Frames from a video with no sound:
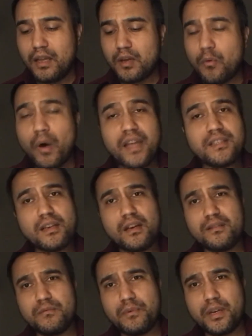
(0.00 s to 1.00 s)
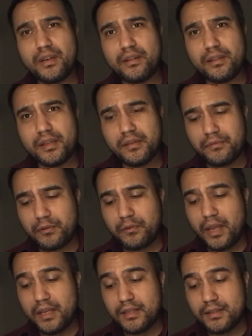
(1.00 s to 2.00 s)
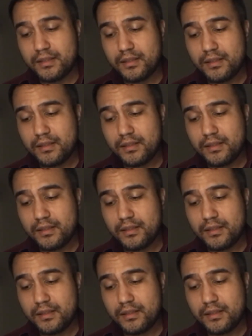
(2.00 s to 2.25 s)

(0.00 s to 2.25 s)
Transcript: quite unworthy of credit.